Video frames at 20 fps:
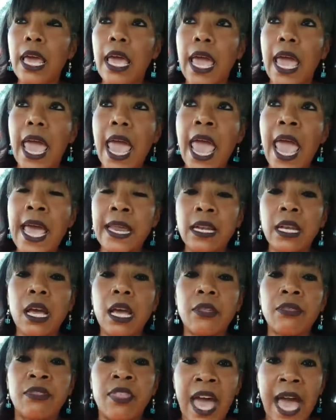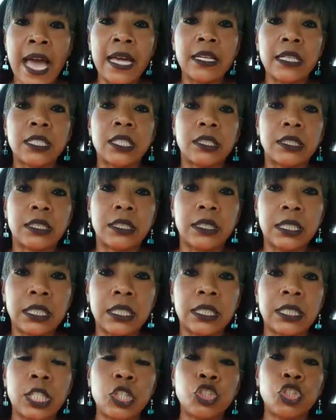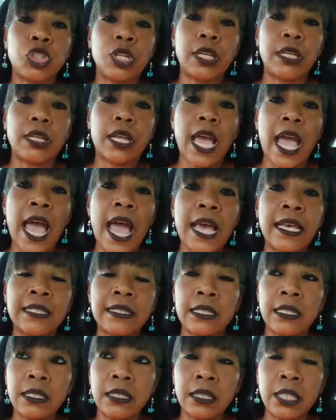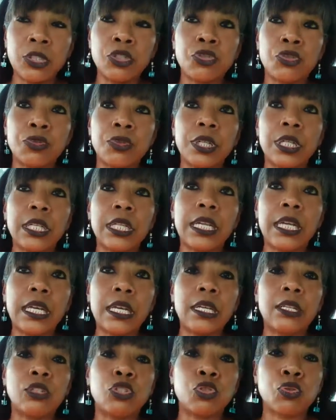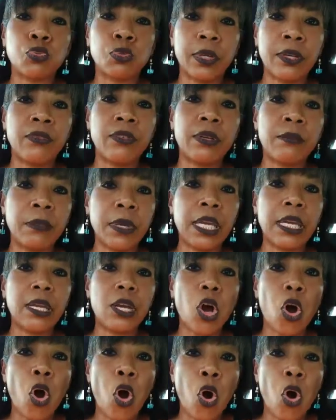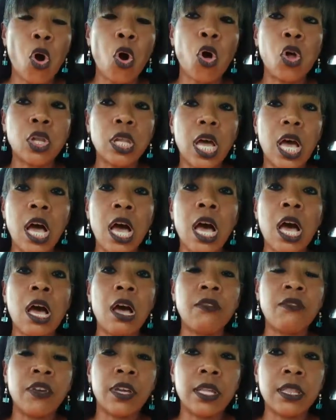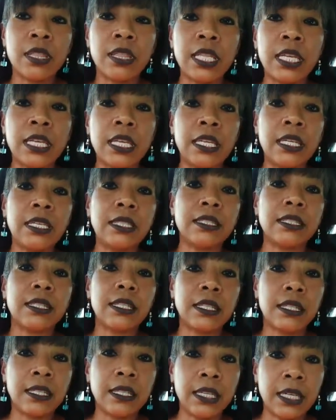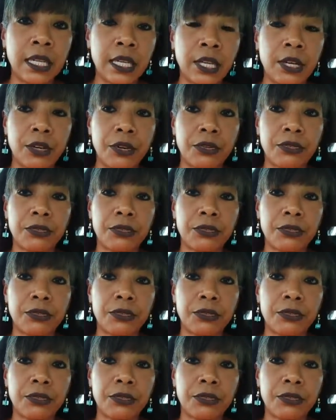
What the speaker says: And that decision has literally driven me all of these years